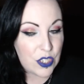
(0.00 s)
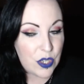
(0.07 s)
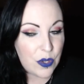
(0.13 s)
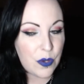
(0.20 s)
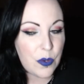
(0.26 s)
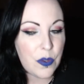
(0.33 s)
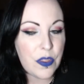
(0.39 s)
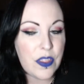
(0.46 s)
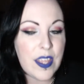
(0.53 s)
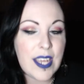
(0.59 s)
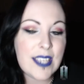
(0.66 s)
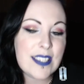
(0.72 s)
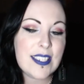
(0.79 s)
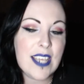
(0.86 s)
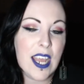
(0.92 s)
So
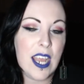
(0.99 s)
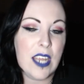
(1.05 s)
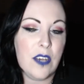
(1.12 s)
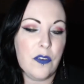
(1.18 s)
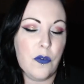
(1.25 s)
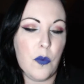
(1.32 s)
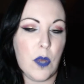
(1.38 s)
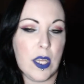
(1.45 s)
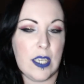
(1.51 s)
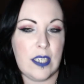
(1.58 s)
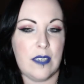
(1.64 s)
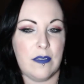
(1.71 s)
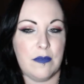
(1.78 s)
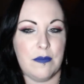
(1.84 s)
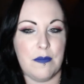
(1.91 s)
that's kind of
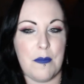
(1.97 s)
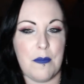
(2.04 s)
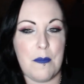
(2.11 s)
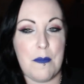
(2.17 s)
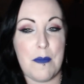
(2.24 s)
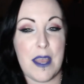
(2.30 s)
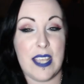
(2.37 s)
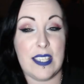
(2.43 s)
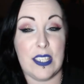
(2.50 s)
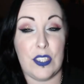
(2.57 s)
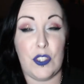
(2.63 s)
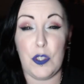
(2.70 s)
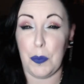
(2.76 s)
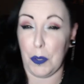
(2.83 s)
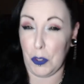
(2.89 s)
what makes
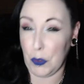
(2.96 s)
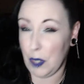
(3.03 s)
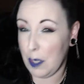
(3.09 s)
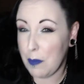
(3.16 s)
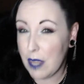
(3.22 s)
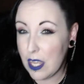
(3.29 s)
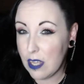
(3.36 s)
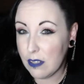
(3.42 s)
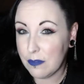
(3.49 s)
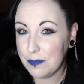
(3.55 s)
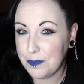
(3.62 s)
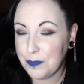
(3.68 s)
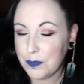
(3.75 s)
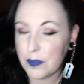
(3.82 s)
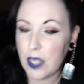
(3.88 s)
it super creepy,
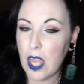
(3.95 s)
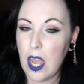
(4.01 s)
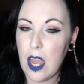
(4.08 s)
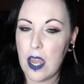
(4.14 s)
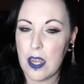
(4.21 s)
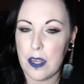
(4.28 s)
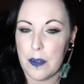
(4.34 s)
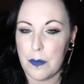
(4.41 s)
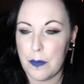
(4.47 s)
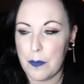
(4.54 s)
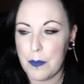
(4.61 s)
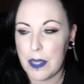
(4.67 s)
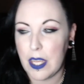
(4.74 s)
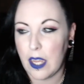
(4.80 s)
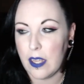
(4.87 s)

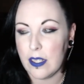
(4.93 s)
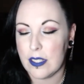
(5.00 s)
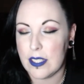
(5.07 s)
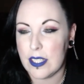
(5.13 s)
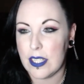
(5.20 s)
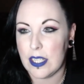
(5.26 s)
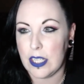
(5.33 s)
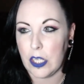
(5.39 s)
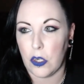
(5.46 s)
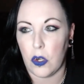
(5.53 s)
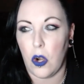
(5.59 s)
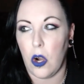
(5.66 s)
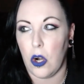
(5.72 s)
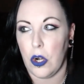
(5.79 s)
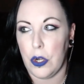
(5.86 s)
because
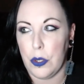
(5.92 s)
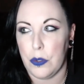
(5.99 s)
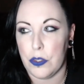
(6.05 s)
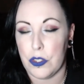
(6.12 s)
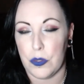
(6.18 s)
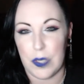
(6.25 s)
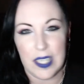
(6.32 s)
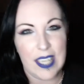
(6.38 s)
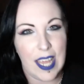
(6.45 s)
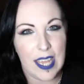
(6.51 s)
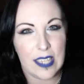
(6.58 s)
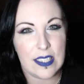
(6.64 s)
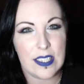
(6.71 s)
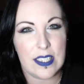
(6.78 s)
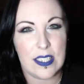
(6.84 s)
there are no
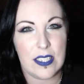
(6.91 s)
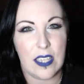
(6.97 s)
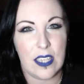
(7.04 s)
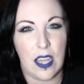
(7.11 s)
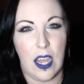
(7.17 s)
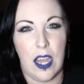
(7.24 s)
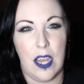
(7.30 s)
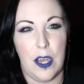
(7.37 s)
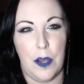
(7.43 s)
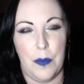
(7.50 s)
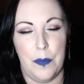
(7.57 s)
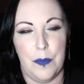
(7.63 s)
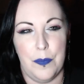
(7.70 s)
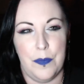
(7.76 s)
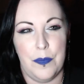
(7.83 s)

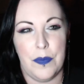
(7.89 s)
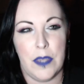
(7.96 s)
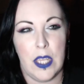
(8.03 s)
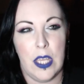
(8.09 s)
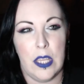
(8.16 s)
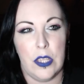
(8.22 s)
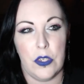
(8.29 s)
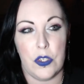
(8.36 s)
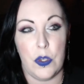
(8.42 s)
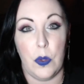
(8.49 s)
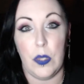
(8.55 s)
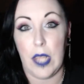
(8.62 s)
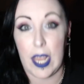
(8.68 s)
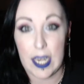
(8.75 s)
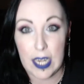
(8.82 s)
streetlights. There's
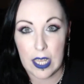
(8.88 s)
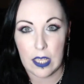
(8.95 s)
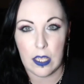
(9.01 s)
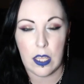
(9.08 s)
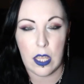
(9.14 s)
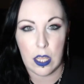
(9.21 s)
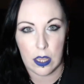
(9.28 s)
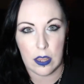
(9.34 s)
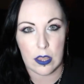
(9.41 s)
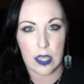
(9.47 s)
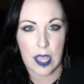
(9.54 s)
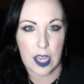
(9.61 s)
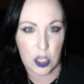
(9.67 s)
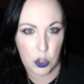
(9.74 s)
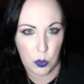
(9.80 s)
no lighting
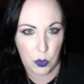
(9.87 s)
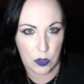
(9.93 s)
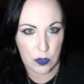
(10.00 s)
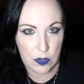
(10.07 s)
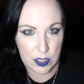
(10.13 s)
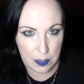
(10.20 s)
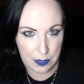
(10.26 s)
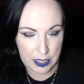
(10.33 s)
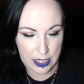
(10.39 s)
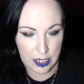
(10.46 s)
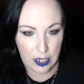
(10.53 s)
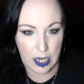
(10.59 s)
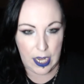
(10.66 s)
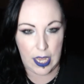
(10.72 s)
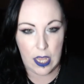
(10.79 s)
in the actual
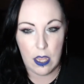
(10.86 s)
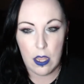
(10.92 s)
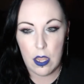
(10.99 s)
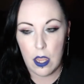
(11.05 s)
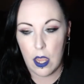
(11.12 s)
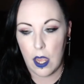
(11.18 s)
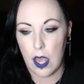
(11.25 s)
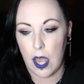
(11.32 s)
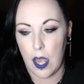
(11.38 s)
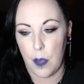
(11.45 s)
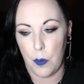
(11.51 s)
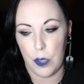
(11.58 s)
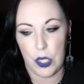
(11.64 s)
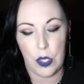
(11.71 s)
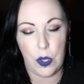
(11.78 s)
cemetery.
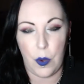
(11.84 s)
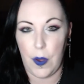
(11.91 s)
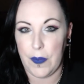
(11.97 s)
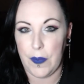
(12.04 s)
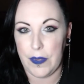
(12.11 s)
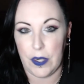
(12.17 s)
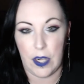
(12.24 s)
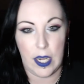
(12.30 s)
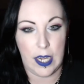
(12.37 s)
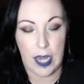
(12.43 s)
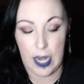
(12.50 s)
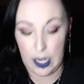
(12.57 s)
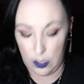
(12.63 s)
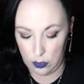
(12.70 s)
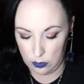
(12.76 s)
When you go out there at
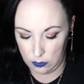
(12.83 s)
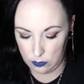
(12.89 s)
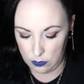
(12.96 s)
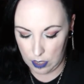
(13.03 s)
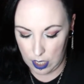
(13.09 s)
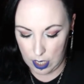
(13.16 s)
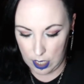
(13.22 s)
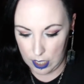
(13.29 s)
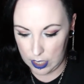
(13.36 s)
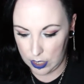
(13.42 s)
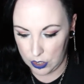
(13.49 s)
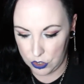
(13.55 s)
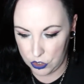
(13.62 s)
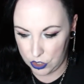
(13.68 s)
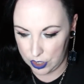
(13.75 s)
night,
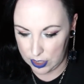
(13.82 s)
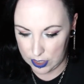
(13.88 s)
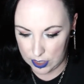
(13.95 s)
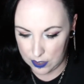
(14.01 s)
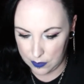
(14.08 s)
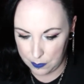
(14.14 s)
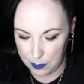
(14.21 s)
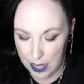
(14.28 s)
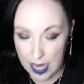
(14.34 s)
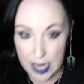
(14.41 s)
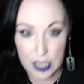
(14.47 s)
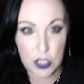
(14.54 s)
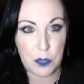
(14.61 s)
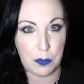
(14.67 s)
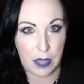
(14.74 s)
it is just
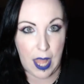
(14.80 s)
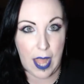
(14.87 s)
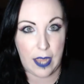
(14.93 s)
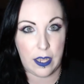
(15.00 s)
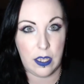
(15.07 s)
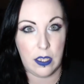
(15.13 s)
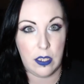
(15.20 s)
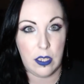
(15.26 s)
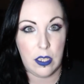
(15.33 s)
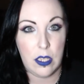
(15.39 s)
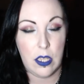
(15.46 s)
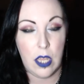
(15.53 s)
pitch black.